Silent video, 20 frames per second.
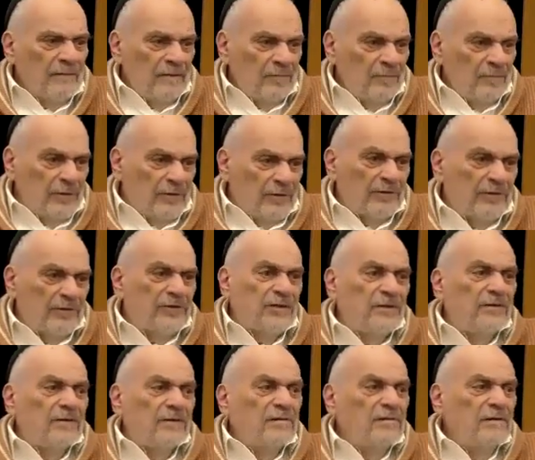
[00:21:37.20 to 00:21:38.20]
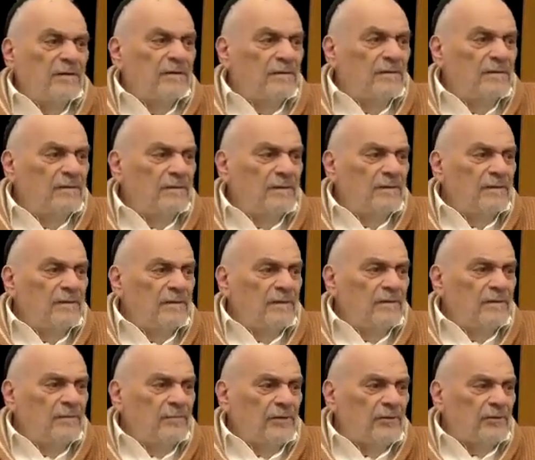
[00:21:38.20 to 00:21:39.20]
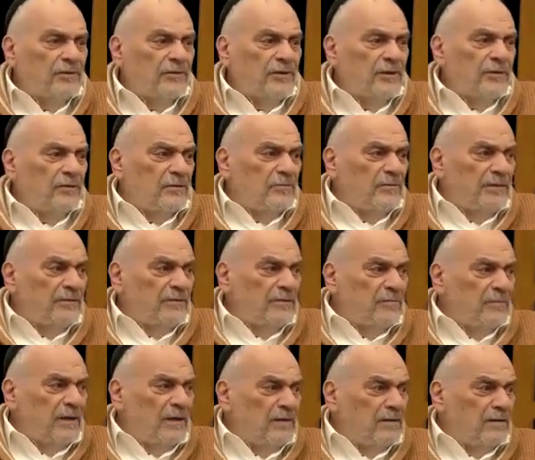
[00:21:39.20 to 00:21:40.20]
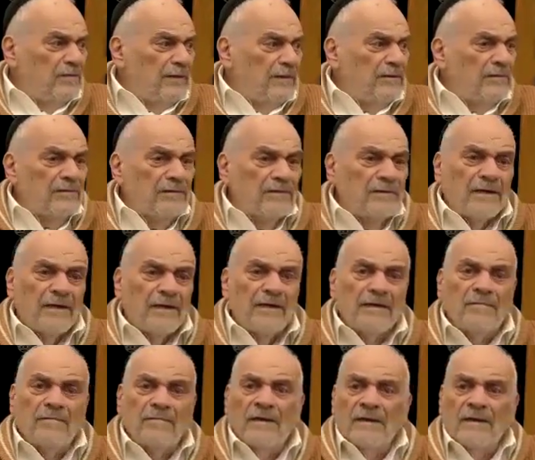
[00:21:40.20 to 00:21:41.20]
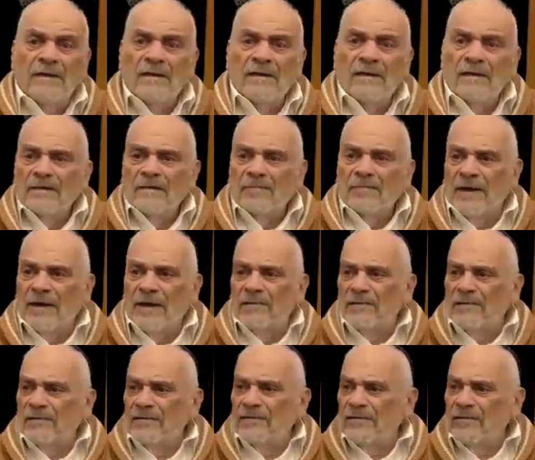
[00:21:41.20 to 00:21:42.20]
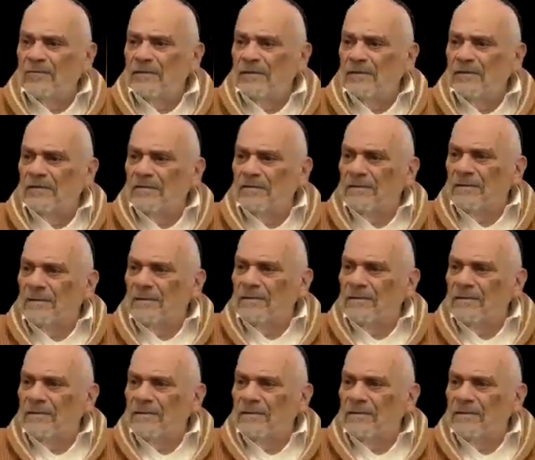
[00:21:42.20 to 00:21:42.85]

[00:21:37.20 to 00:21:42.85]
Portugal was the main maritime power in the world.